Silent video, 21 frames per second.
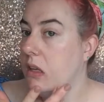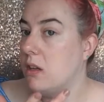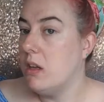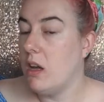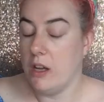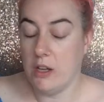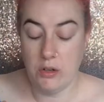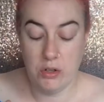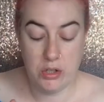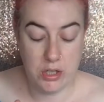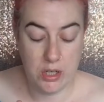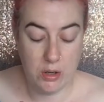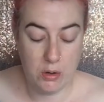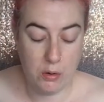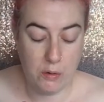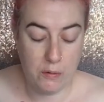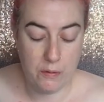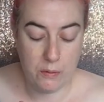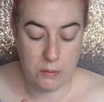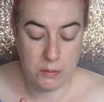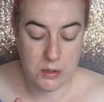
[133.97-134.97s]
I usually go
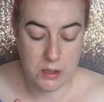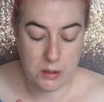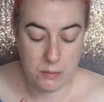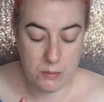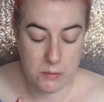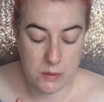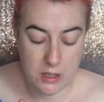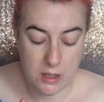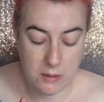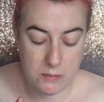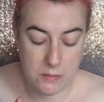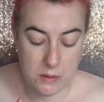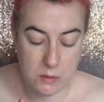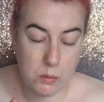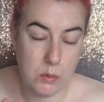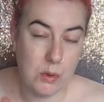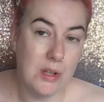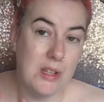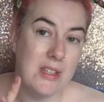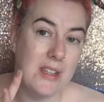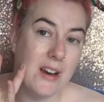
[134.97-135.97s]
for sometimes
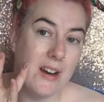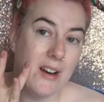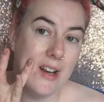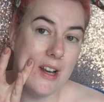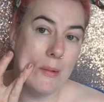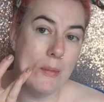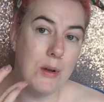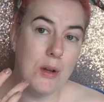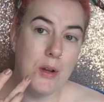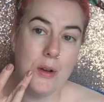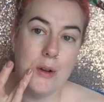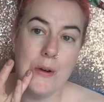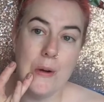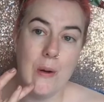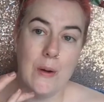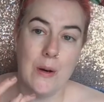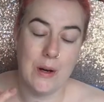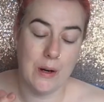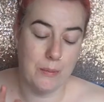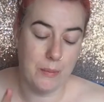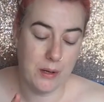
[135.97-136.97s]
ones that are a little bit
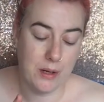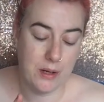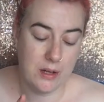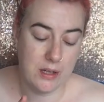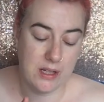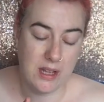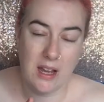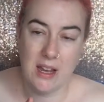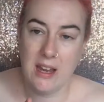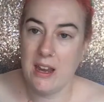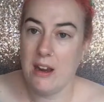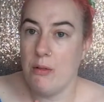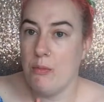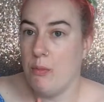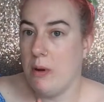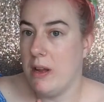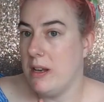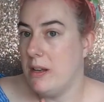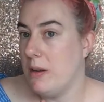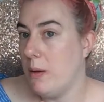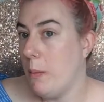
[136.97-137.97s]
cooler because I get
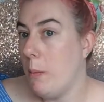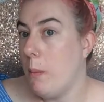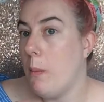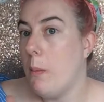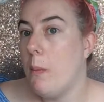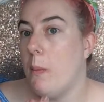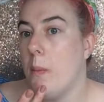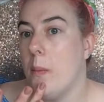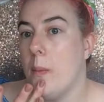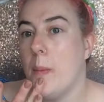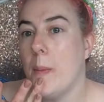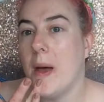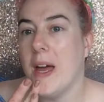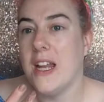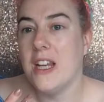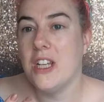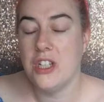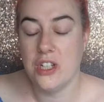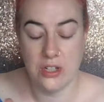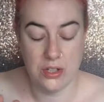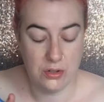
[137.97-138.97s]
red
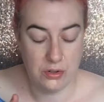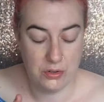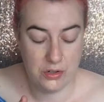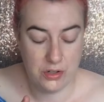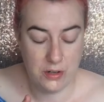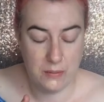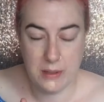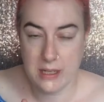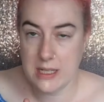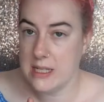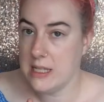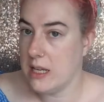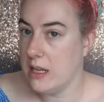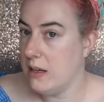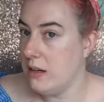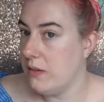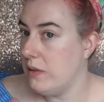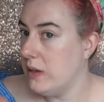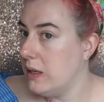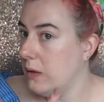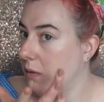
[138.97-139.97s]
patches underneath my skin
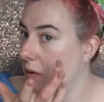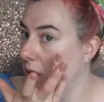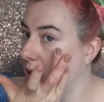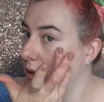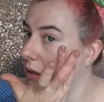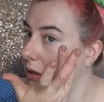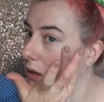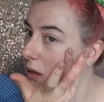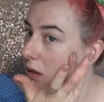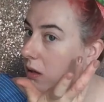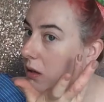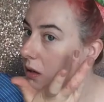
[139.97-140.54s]
every now and again.